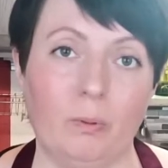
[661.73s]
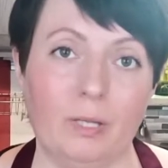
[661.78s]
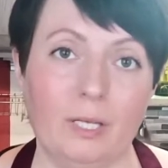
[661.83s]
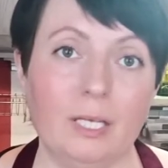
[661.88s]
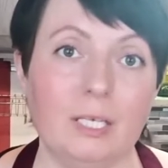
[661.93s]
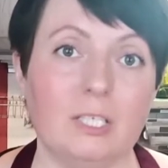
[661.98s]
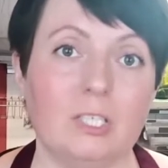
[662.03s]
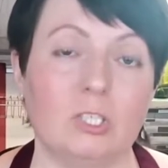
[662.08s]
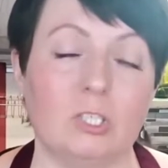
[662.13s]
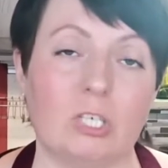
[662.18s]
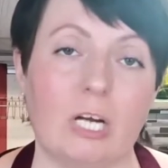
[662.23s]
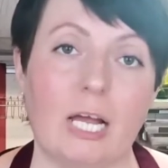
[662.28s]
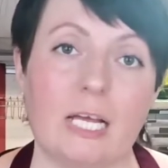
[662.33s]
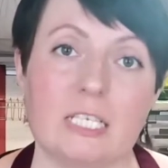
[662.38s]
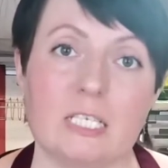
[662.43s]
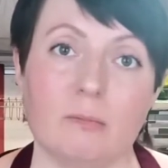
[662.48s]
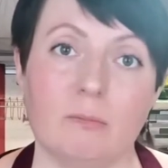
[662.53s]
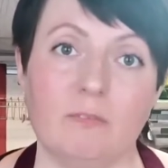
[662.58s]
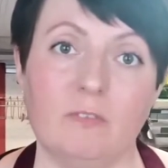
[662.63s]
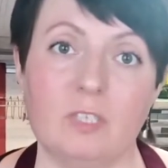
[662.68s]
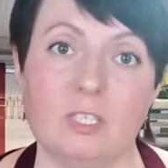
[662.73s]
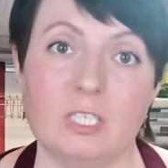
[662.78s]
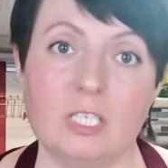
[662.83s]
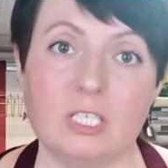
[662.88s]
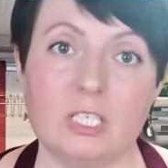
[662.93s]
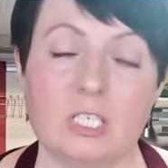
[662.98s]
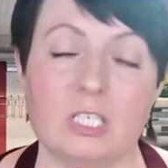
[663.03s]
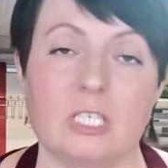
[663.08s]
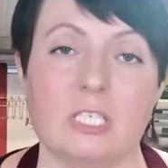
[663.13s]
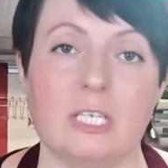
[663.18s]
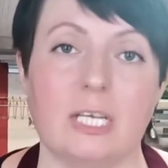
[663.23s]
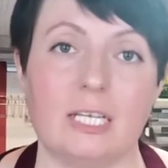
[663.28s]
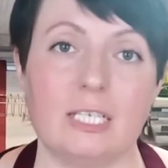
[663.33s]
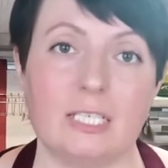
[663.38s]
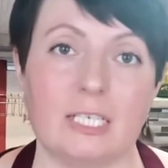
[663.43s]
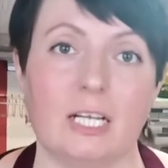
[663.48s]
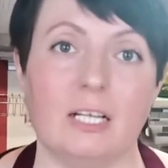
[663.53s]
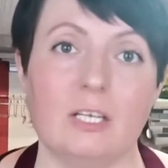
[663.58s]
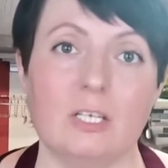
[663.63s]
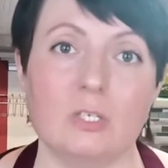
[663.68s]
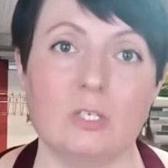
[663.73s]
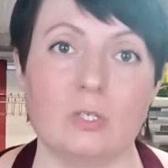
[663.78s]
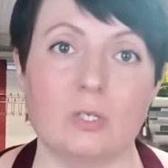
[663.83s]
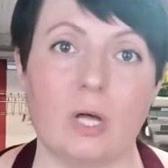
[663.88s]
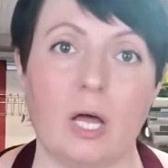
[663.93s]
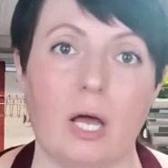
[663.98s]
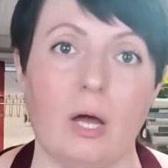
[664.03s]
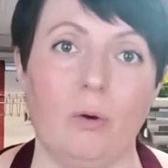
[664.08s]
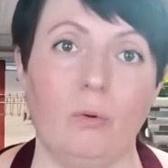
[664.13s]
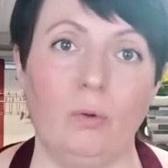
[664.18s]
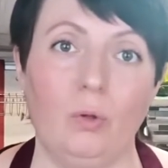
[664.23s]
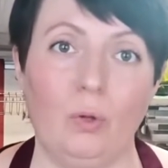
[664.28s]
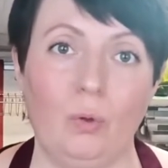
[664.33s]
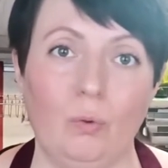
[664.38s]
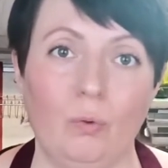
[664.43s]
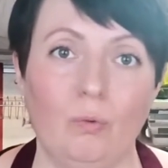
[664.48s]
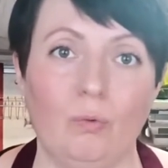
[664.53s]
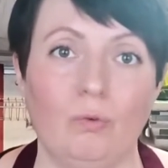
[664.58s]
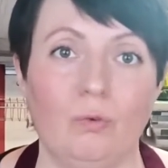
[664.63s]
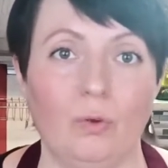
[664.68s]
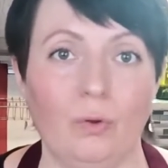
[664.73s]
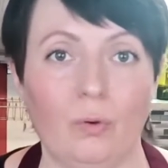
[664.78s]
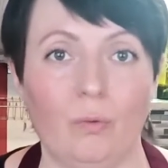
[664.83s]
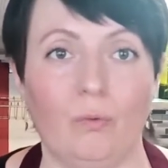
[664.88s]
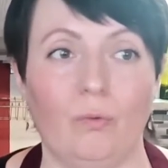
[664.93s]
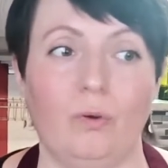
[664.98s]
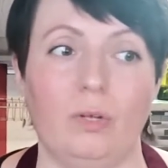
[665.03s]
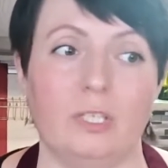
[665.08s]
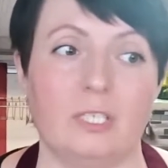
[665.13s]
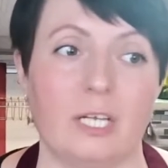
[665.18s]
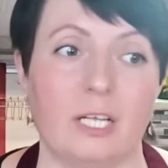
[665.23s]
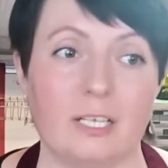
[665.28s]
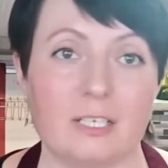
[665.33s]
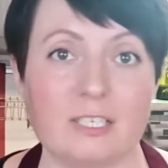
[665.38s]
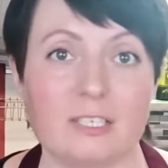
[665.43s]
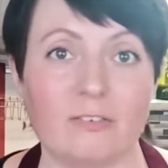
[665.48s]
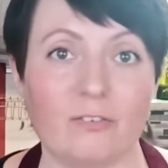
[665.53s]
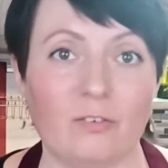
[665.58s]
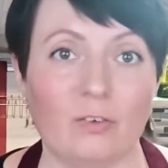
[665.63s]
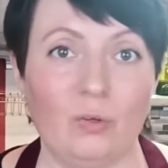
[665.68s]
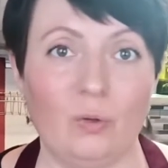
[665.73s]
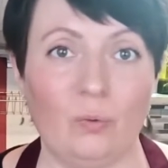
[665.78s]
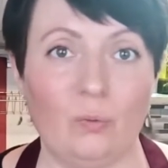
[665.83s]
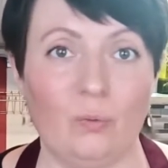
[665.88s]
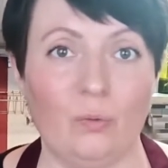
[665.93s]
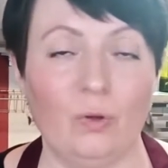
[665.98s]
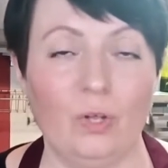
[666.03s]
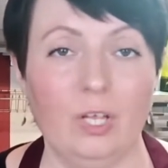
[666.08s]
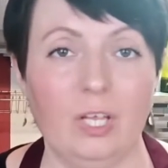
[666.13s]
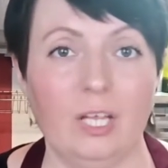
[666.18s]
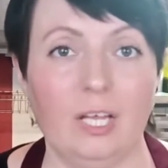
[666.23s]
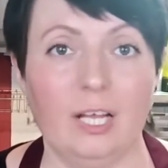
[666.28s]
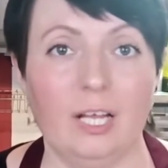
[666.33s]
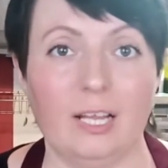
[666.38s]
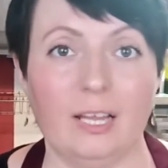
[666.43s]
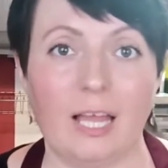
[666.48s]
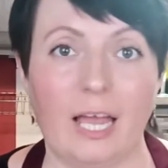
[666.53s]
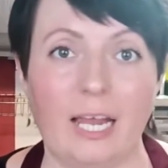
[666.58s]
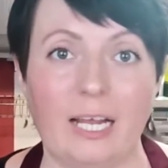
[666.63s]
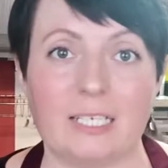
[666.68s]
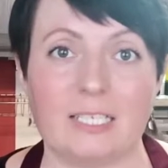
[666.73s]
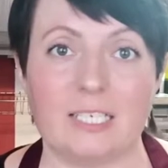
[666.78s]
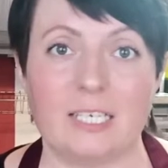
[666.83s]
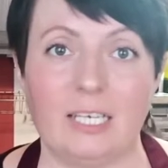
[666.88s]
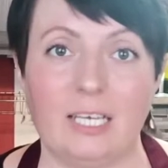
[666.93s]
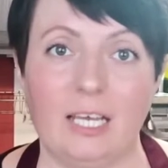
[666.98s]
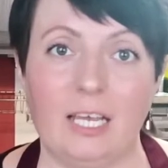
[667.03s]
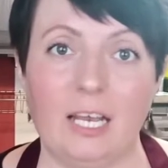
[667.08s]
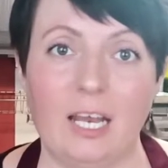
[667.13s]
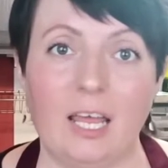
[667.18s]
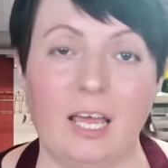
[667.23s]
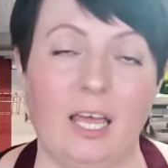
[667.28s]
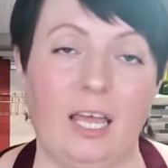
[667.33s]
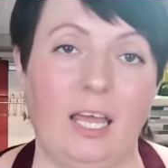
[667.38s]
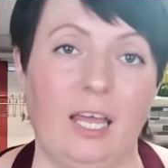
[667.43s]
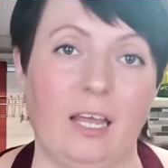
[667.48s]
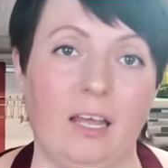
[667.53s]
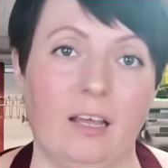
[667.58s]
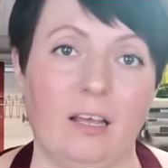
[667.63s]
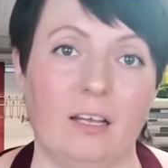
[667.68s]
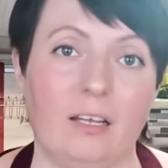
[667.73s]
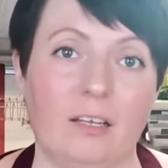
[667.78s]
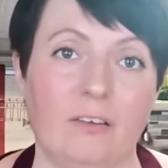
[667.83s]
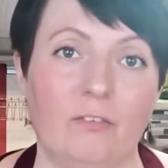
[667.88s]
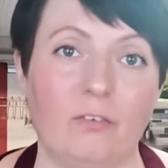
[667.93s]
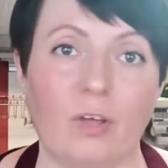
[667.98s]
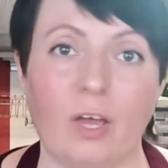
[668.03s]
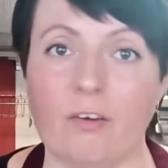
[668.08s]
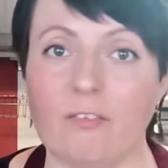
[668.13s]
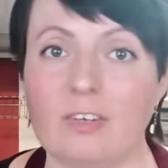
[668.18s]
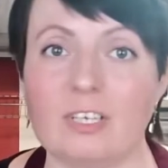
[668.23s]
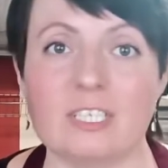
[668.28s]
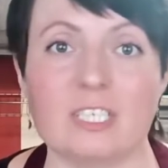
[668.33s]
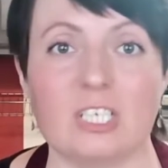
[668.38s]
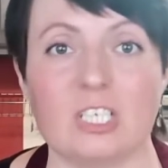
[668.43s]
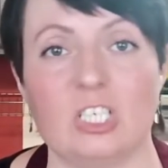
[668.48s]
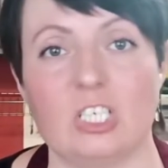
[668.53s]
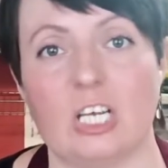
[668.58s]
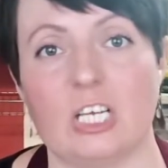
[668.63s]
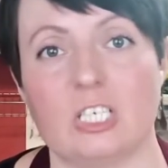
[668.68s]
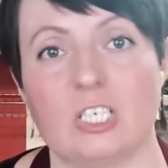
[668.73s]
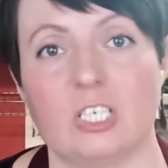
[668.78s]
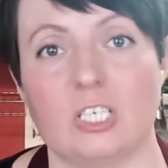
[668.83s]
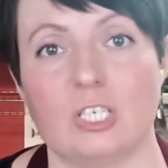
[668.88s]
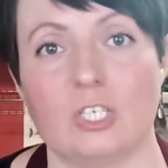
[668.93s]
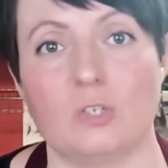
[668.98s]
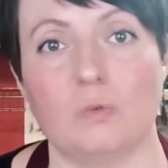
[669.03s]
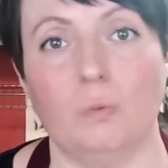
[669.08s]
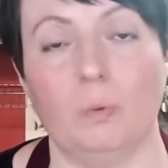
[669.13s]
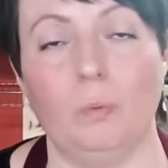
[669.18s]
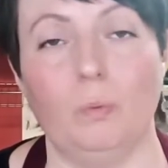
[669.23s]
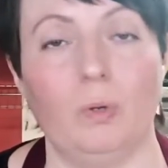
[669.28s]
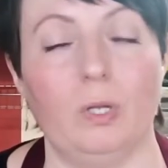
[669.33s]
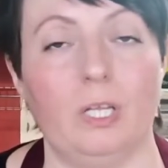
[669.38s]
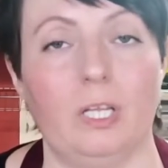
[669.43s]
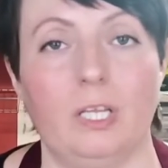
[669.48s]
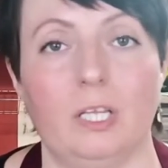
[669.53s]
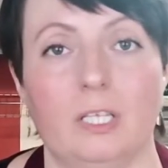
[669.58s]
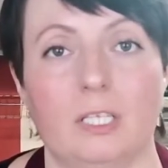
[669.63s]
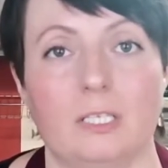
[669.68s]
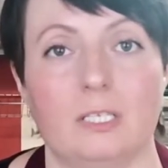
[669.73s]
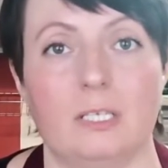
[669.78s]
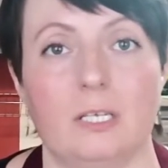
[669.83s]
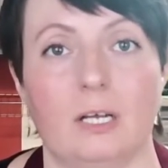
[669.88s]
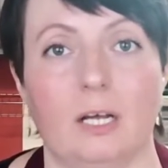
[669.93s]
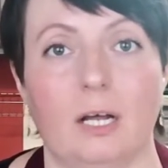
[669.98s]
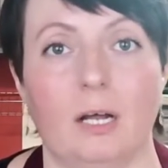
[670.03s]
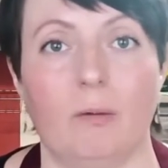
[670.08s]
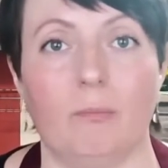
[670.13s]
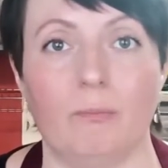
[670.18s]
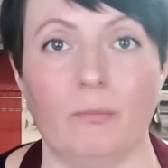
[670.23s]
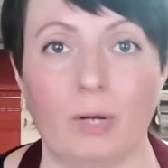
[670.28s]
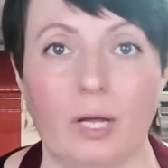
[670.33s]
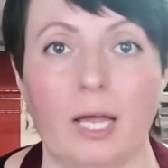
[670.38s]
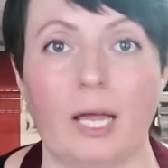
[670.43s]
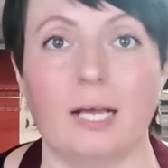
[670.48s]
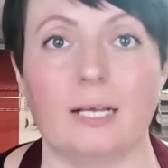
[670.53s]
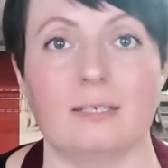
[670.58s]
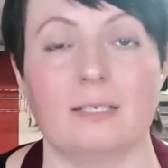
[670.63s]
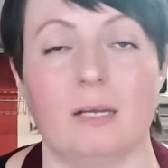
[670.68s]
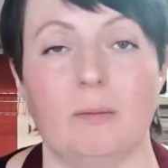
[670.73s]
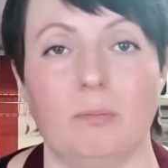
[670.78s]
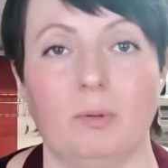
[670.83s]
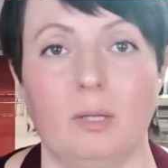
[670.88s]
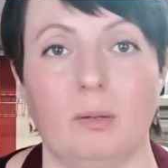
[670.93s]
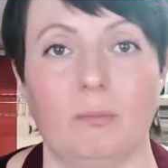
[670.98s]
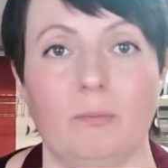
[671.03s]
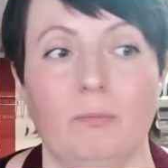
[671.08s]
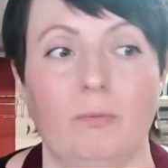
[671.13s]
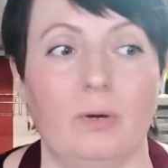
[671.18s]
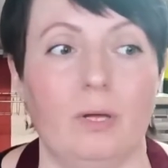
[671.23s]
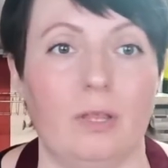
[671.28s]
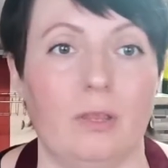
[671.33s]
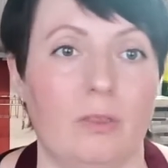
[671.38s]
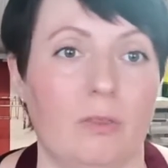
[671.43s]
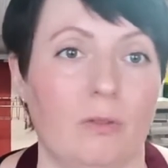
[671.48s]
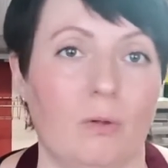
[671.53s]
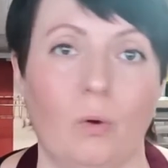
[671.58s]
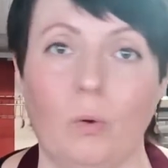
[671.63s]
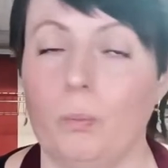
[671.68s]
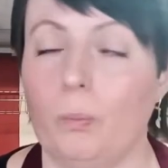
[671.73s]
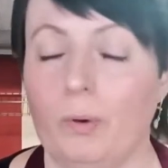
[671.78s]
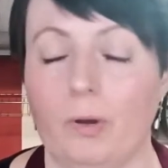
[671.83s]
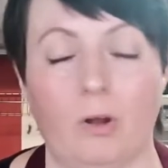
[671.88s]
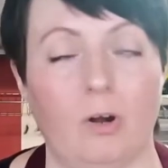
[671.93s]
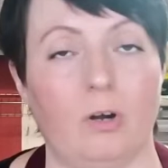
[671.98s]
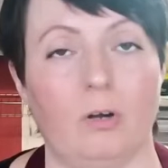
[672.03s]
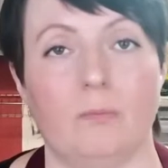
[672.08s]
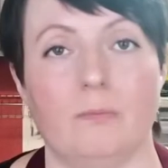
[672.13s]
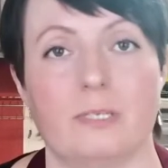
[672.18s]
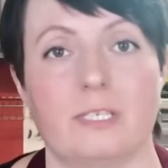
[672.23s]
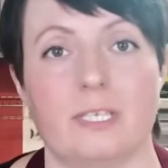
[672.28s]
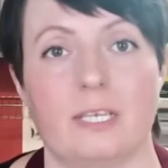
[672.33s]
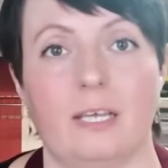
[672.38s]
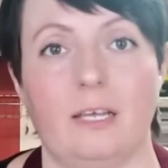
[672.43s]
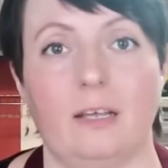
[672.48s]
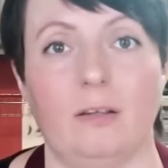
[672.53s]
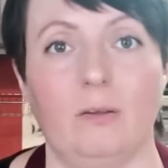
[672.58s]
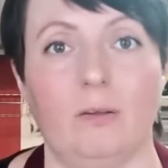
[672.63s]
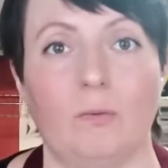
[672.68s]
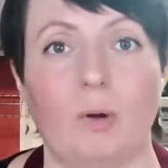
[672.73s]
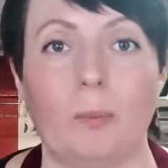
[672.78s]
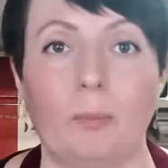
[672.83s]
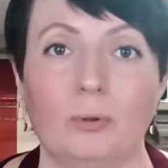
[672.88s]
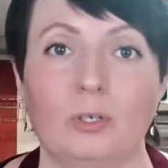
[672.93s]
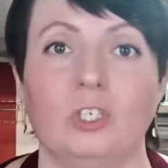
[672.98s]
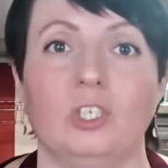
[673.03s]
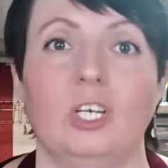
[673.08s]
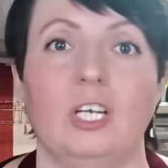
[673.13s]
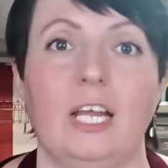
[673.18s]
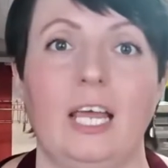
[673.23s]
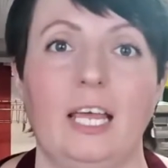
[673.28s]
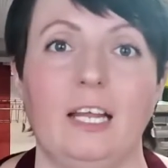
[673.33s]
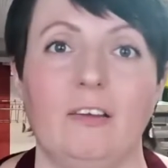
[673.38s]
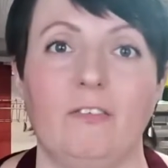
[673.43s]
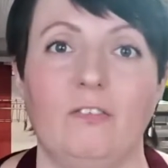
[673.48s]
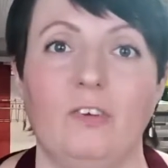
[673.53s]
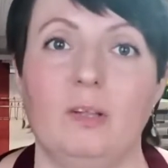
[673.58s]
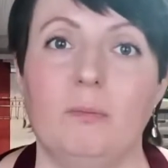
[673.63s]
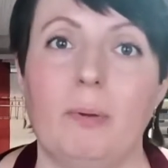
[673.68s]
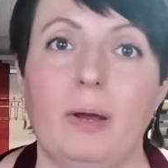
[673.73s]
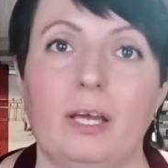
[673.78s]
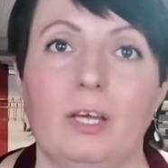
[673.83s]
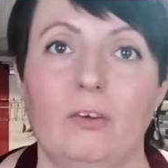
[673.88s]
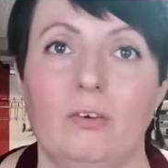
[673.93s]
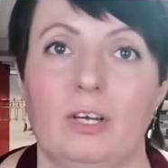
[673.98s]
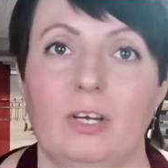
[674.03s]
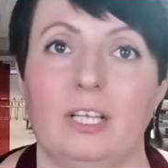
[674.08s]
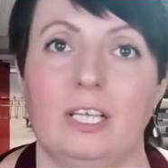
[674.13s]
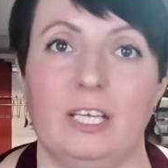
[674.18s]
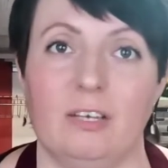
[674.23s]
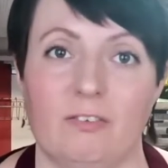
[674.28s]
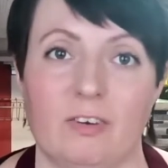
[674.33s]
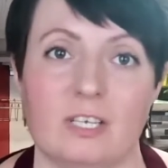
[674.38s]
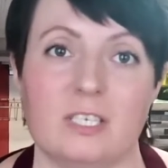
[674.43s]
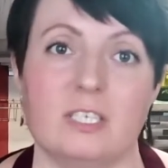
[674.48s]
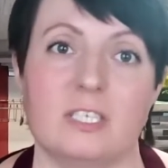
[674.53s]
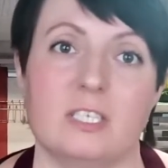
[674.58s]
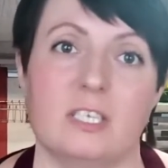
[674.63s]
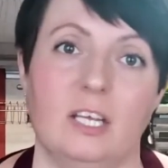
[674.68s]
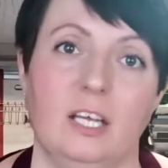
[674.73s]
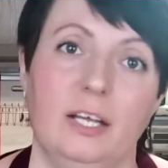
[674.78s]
please try some of the dishes and tell us how you do. Tell us if you liked it, and if you have any suggestions, we would accept them with open arms and appreciate any feedback you can give us.